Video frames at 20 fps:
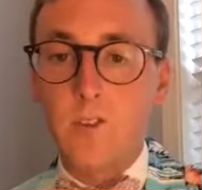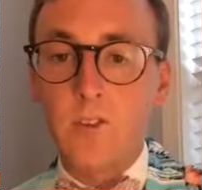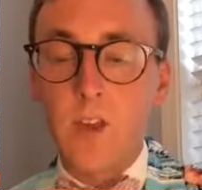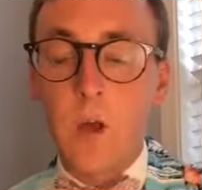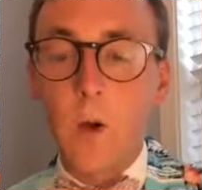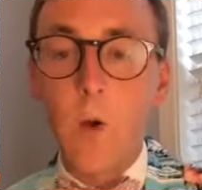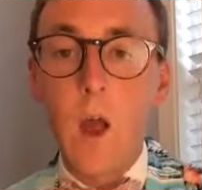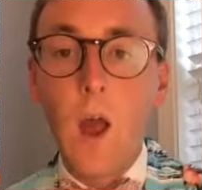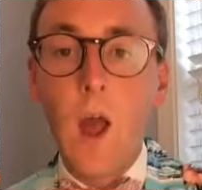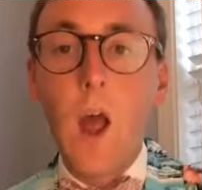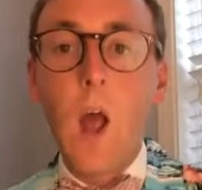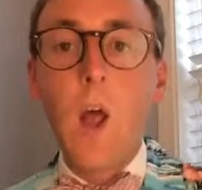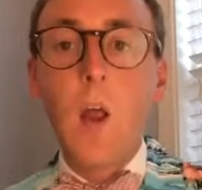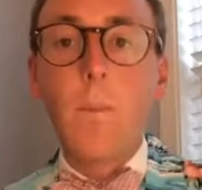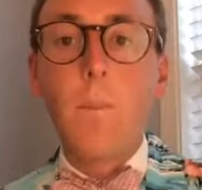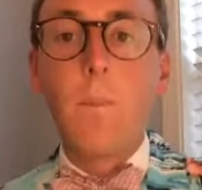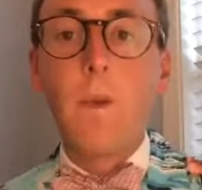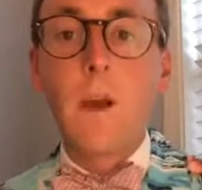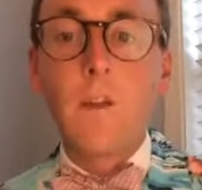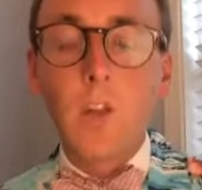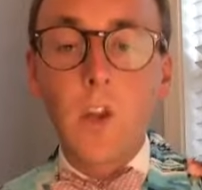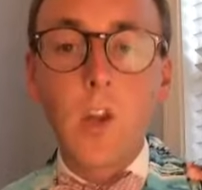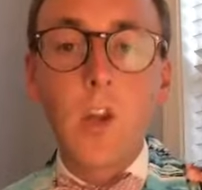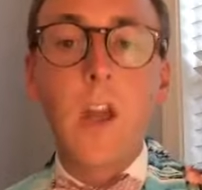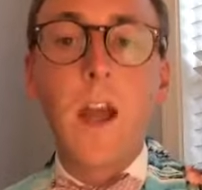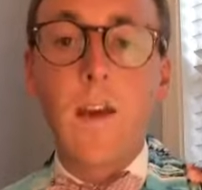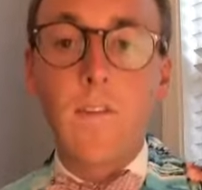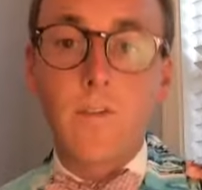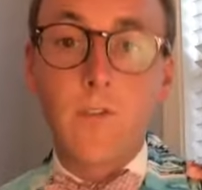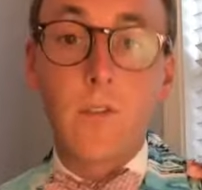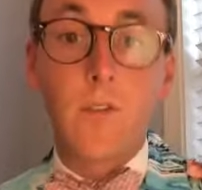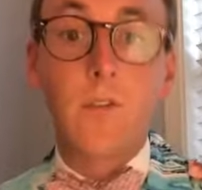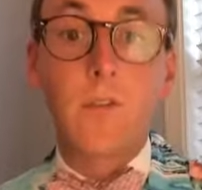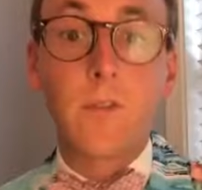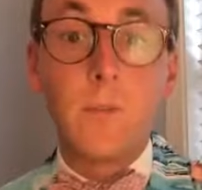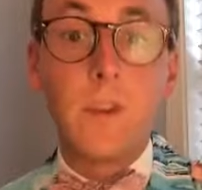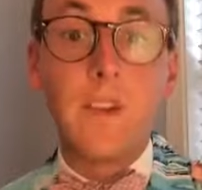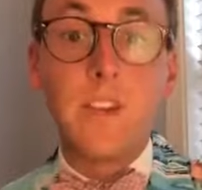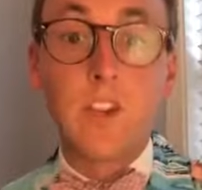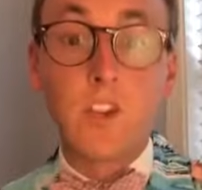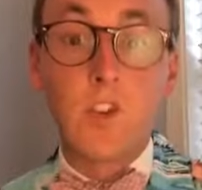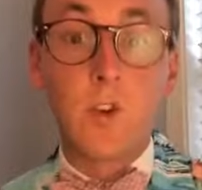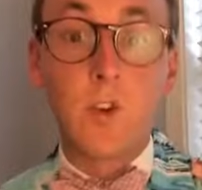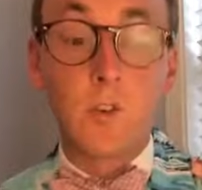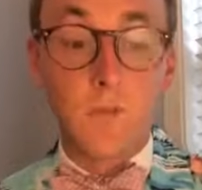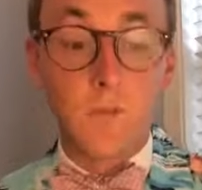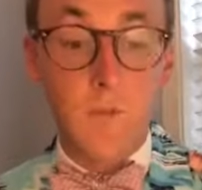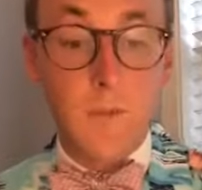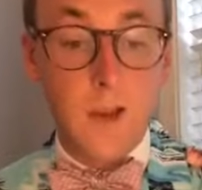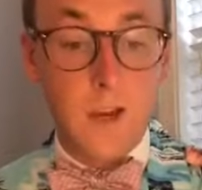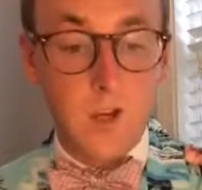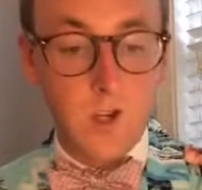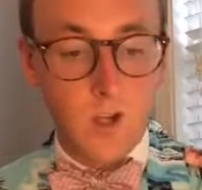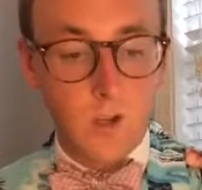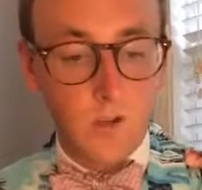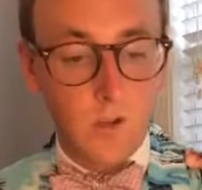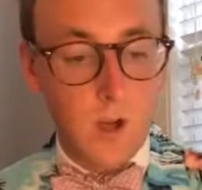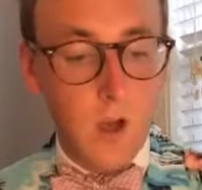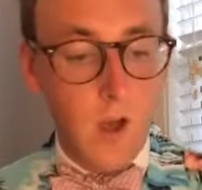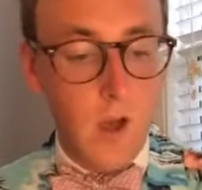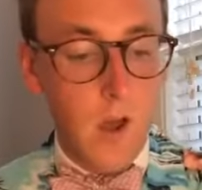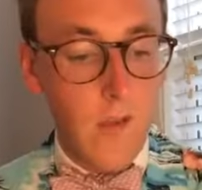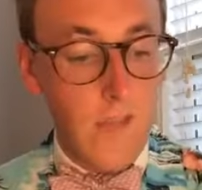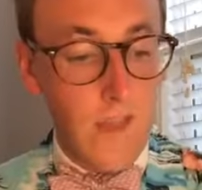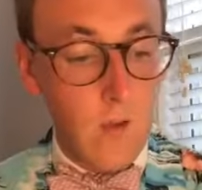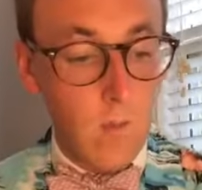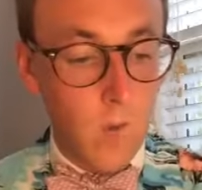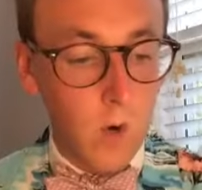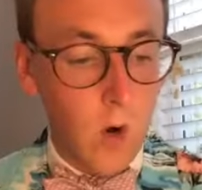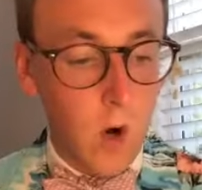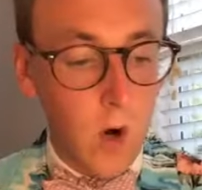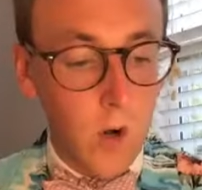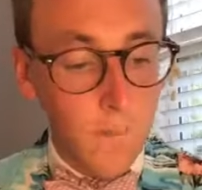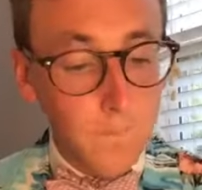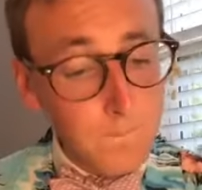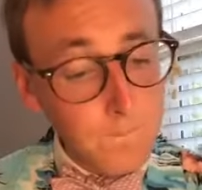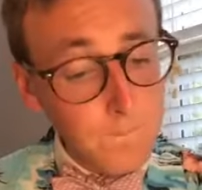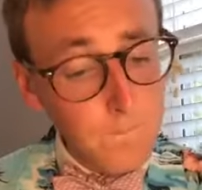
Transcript: So be on the lookout for some additional information uh, on that regard.